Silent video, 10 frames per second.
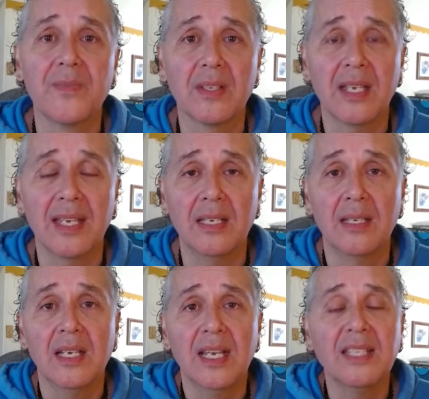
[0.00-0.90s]
Okay,
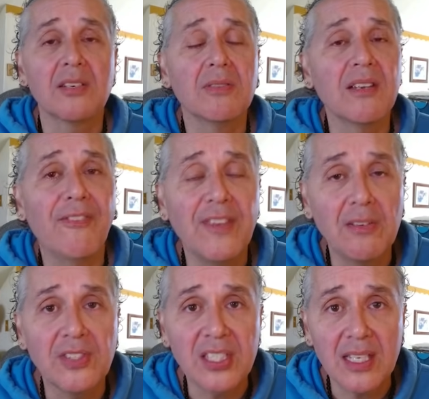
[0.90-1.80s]
it's going to
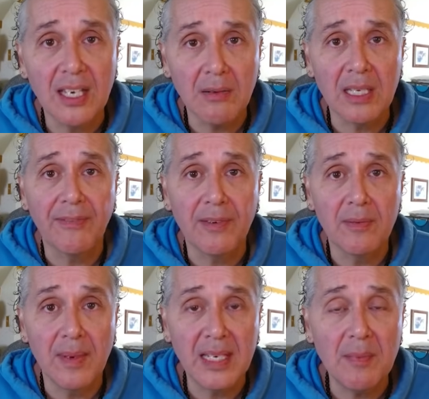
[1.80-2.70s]
feel scary for
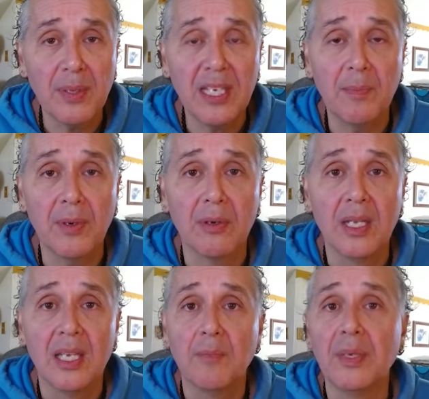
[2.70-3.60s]
many people,
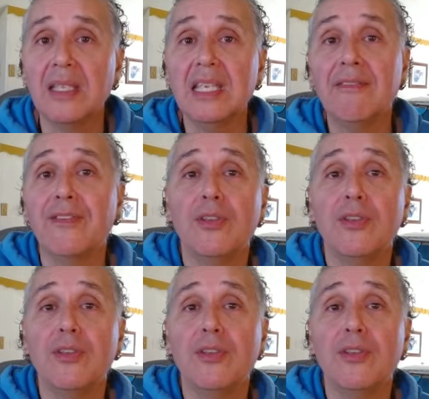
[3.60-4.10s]
but if